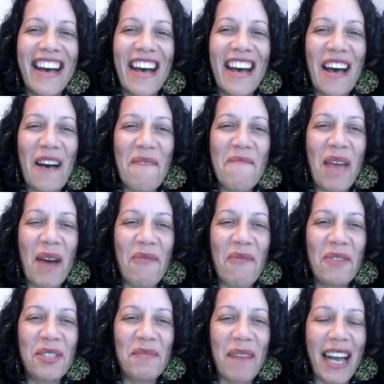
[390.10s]
Um, that
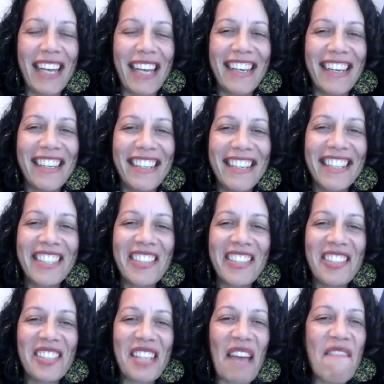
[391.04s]
was my
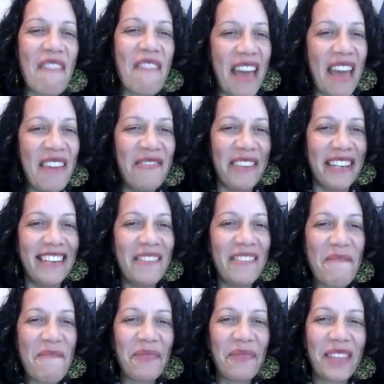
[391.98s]
little safe
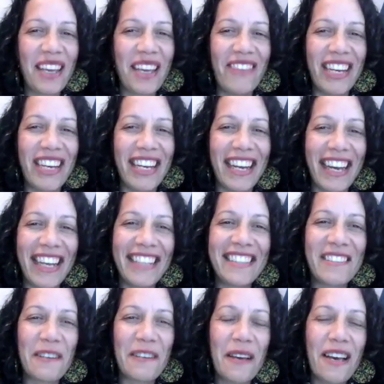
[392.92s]
haven every
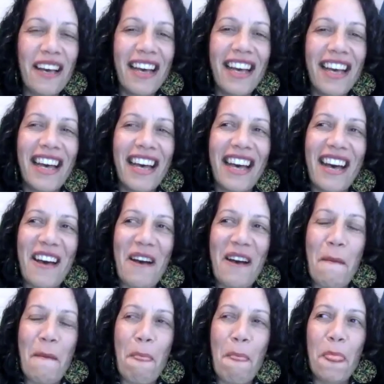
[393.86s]
night.
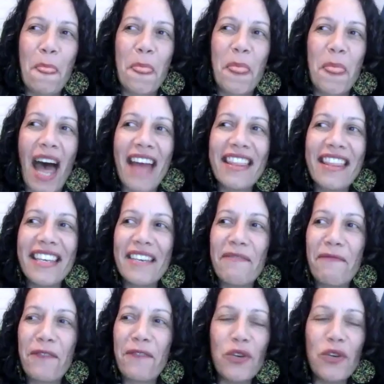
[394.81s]
Um, the
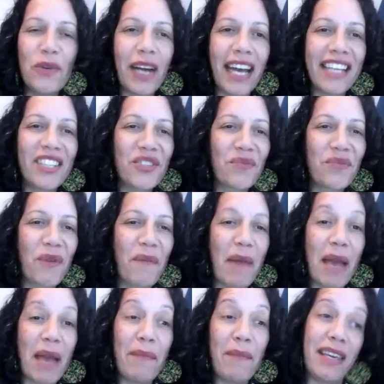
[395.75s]
other few nights were
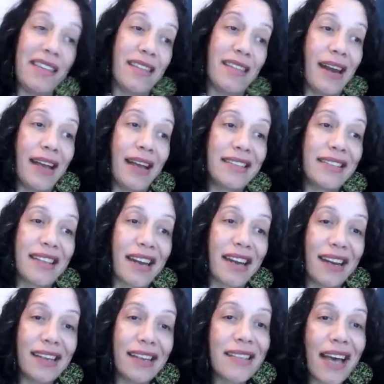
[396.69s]
maybe the nights that
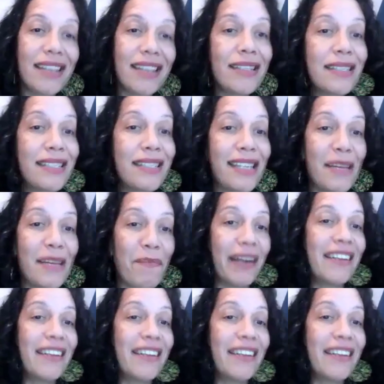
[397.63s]
I decided to sleep
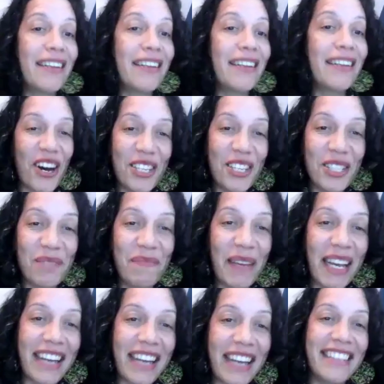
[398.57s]
under the stars
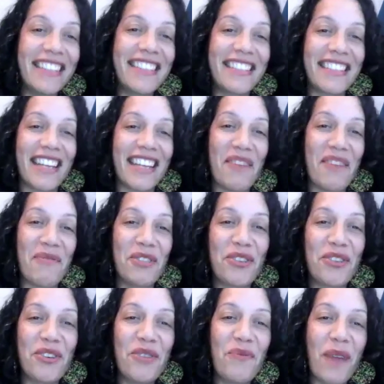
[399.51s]
because it was
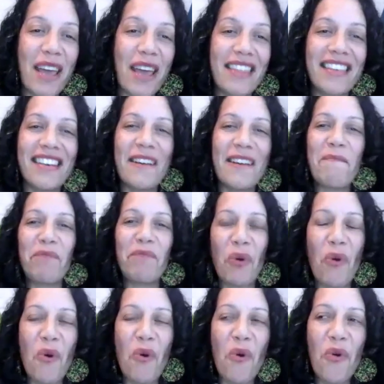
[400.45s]
good weather,
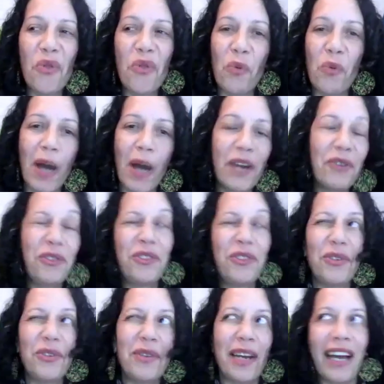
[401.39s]
or the one or
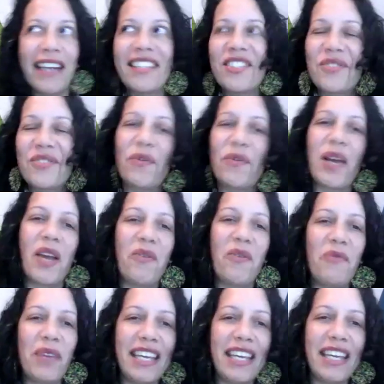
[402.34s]
two nights where
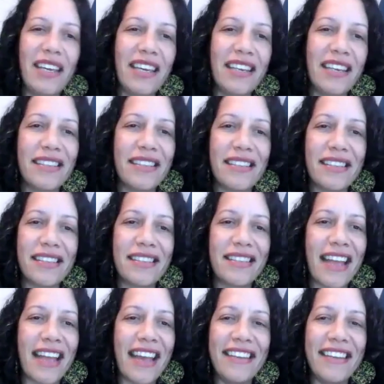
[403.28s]
we
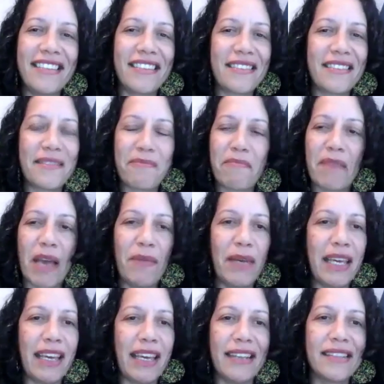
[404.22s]
stayed
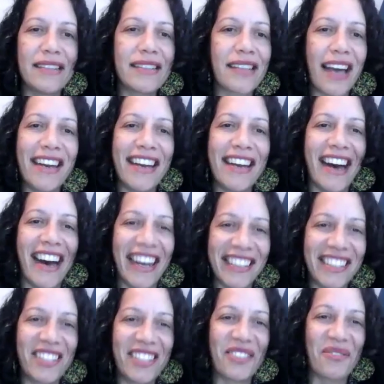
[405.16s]
maybe inside a
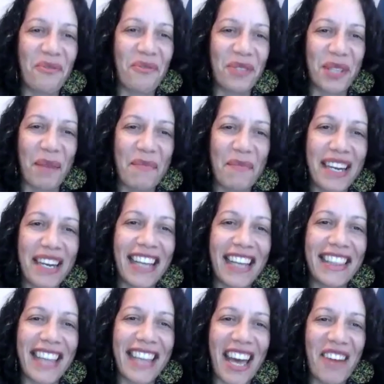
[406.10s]
hut or something
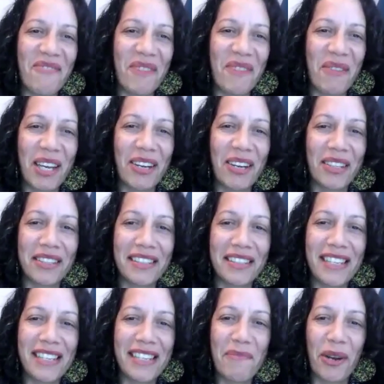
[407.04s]
like that where we got to
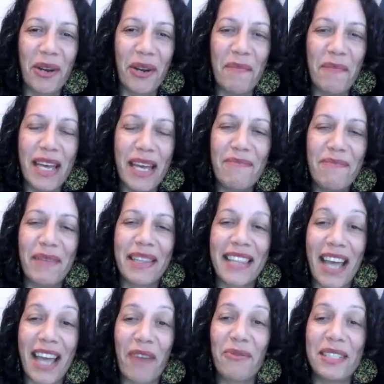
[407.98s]
sleep on a bed but
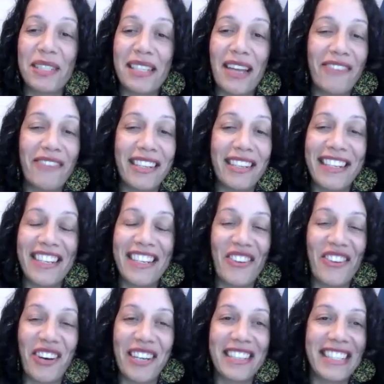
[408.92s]
that was definitely
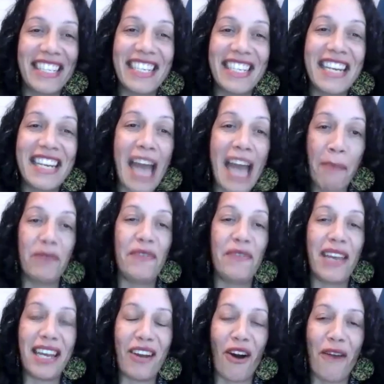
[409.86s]
not didn't happen
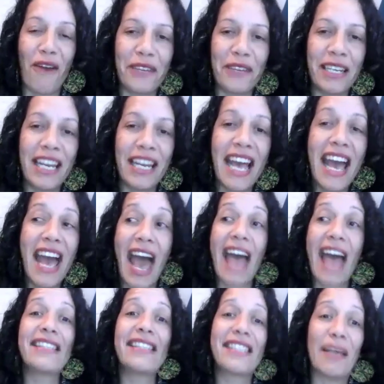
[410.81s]
very often
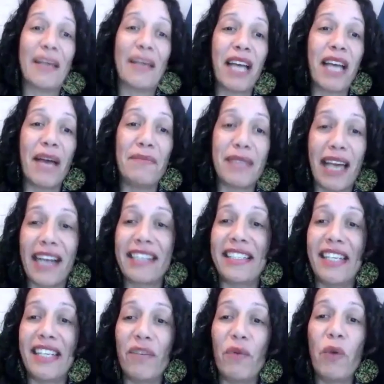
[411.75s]
and sometimes
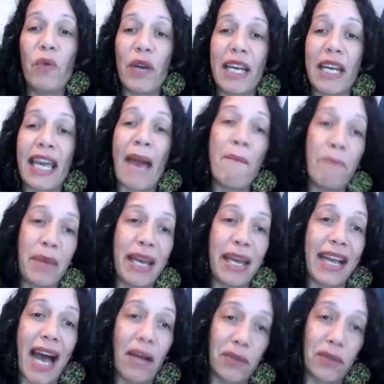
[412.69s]
actually we were
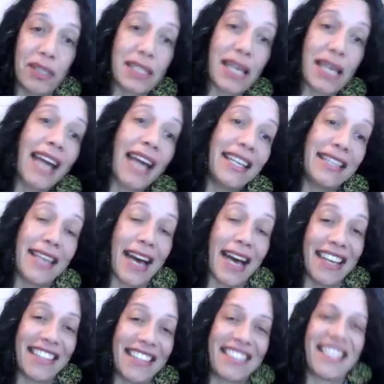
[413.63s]
camping outside the
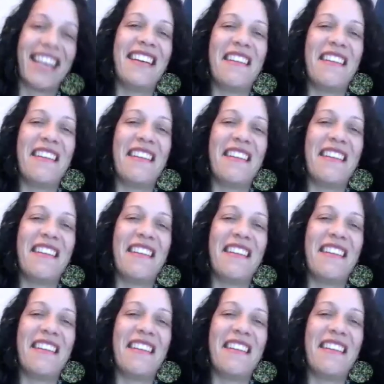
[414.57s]
hut